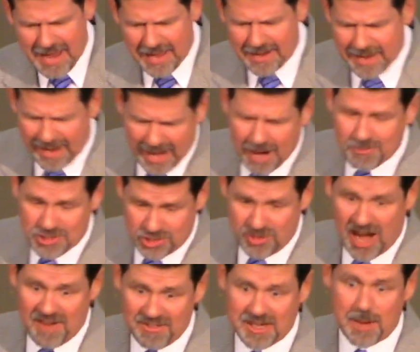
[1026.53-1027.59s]
and I was
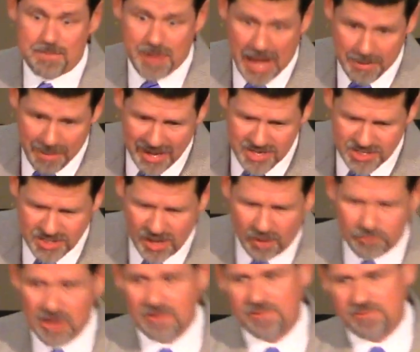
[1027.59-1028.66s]
driving it by myself. We